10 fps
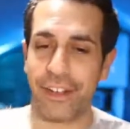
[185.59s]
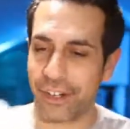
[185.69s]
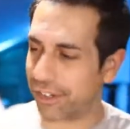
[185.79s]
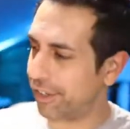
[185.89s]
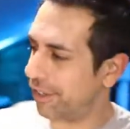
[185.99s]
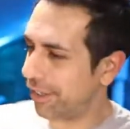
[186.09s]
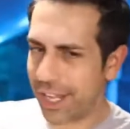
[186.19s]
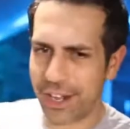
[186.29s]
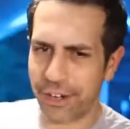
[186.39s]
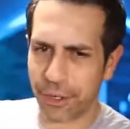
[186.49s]
Get out
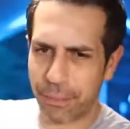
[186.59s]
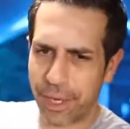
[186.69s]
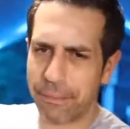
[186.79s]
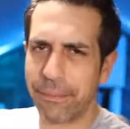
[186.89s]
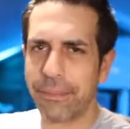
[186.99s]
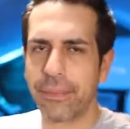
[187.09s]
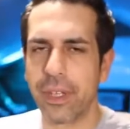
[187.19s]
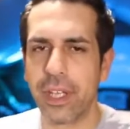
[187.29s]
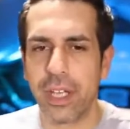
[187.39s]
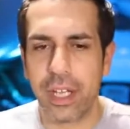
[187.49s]
of here, pup.
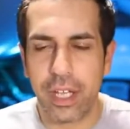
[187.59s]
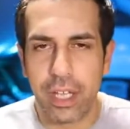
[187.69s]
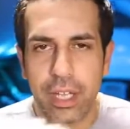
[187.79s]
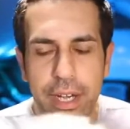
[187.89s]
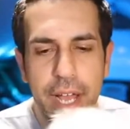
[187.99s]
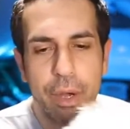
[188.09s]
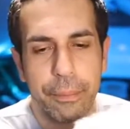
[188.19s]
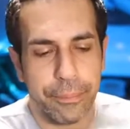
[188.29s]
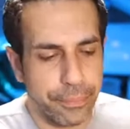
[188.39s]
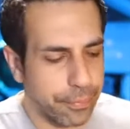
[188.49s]
Now,
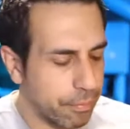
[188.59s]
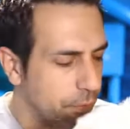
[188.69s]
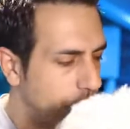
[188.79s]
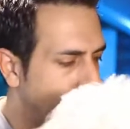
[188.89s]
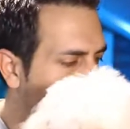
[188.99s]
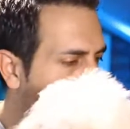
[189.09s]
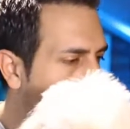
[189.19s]
whenever